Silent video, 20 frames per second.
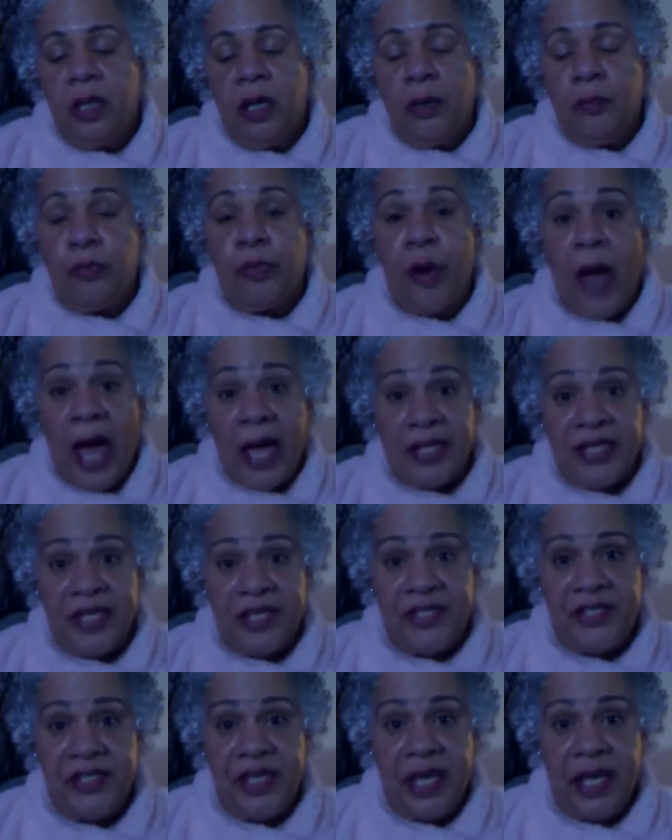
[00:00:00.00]

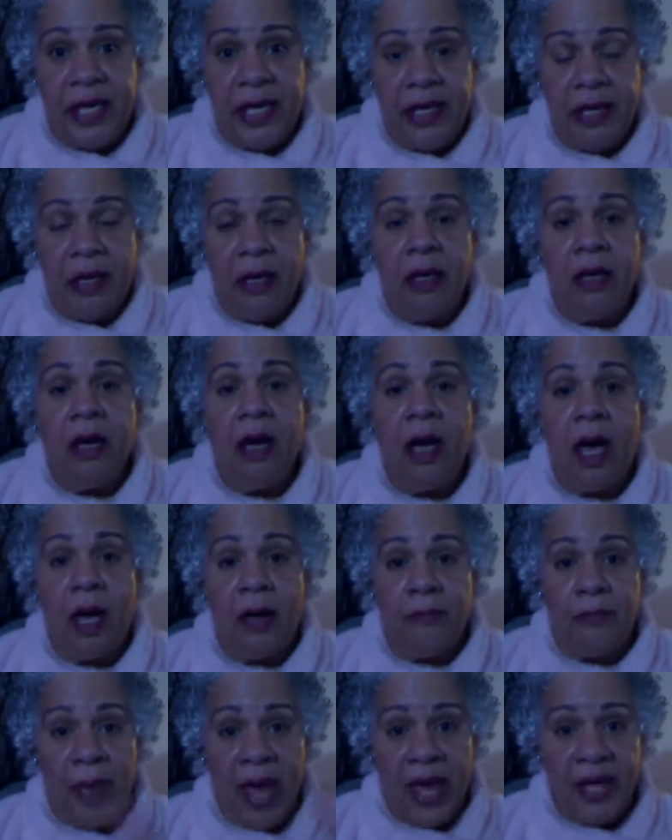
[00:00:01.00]
practicing
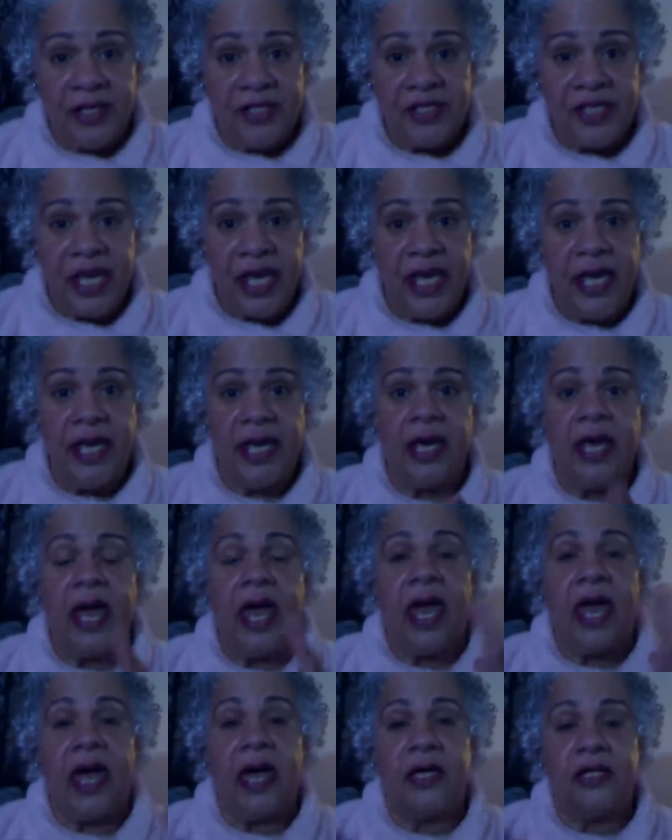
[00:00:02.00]
masking
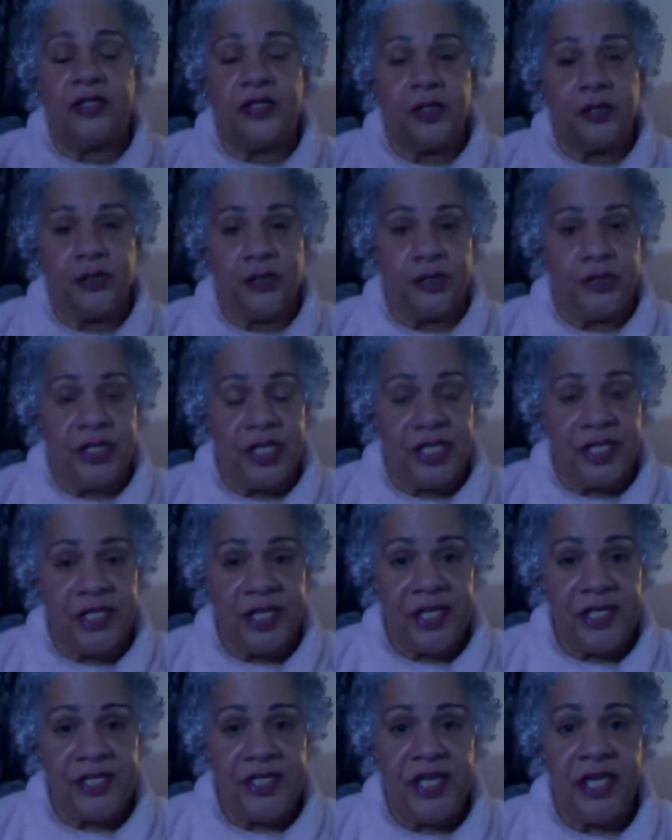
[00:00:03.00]
and social
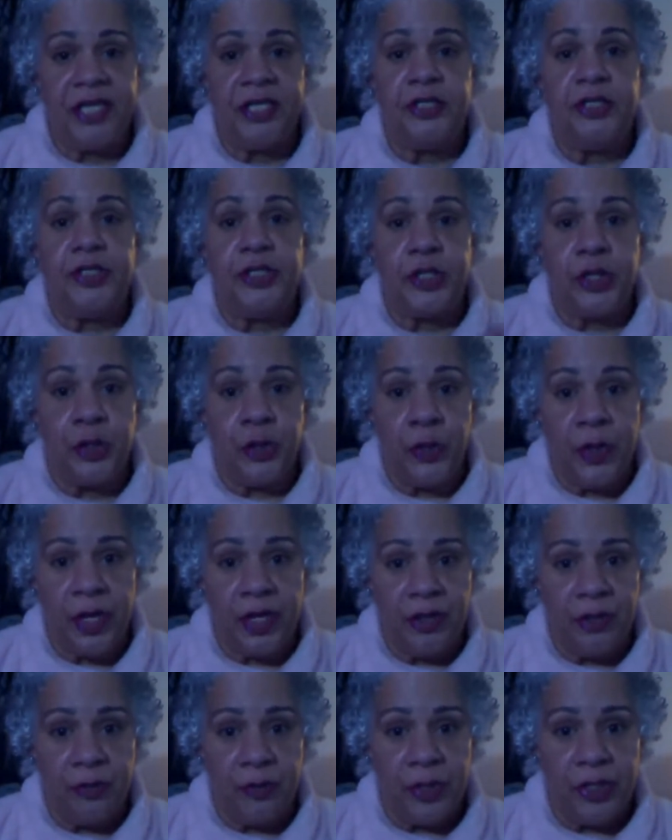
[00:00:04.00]
distancing during
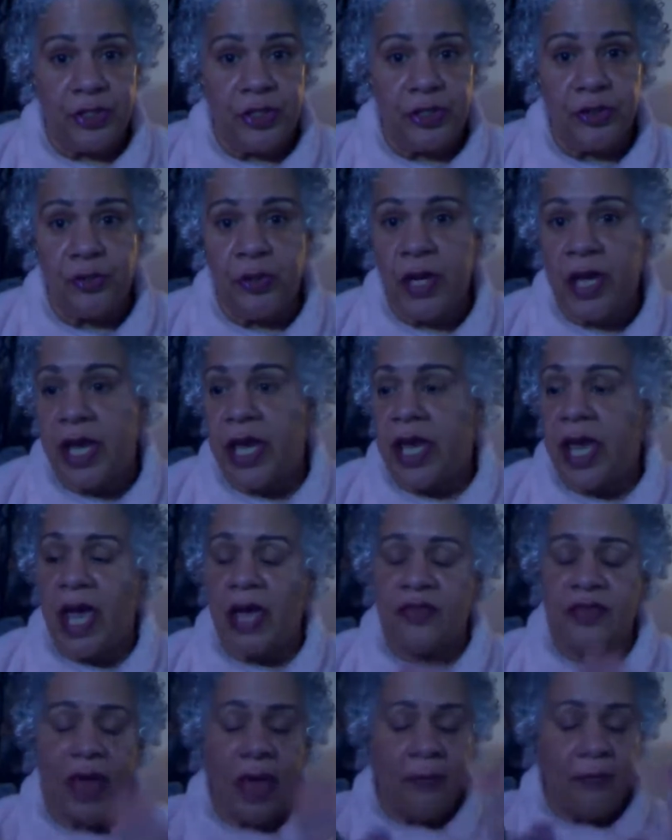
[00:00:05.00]
the retreat,
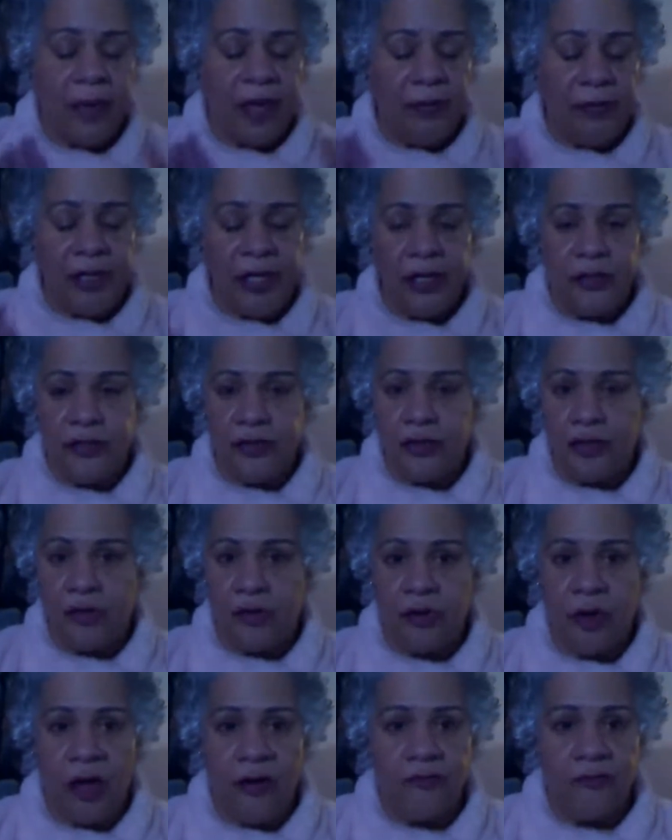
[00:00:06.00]
and that may be a
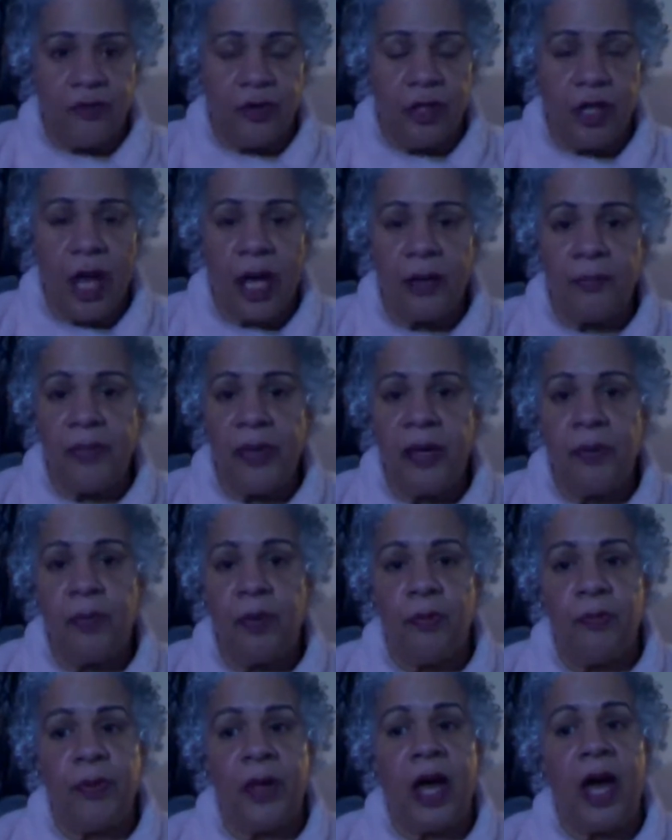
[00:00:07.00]
turnoff for a lot of
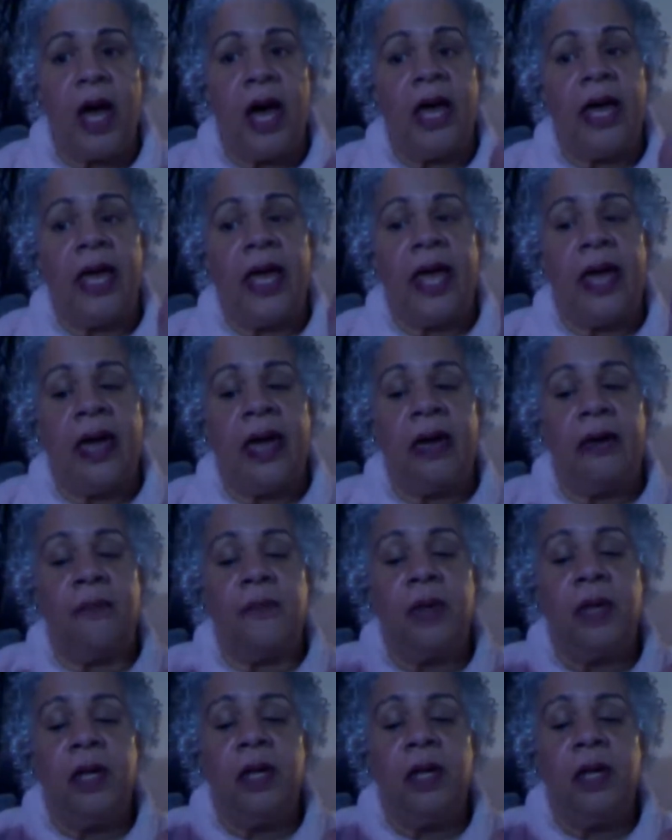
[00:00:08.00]
people, but I am